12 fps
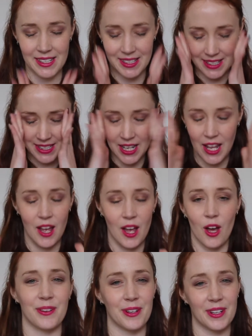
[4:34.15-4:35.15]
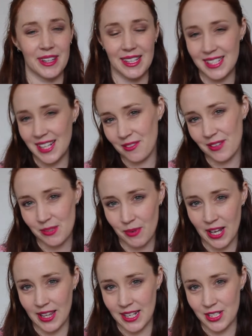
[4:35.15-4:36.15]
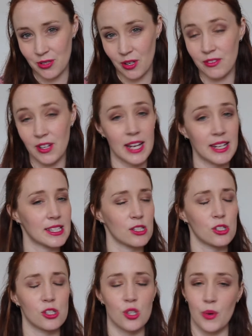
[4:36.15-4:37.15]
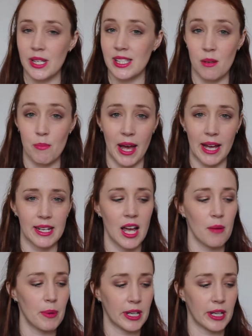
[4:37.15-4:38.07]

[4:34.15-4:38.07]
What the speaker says: So that's another reason why I like to do it offline, because it's so easy to back it up.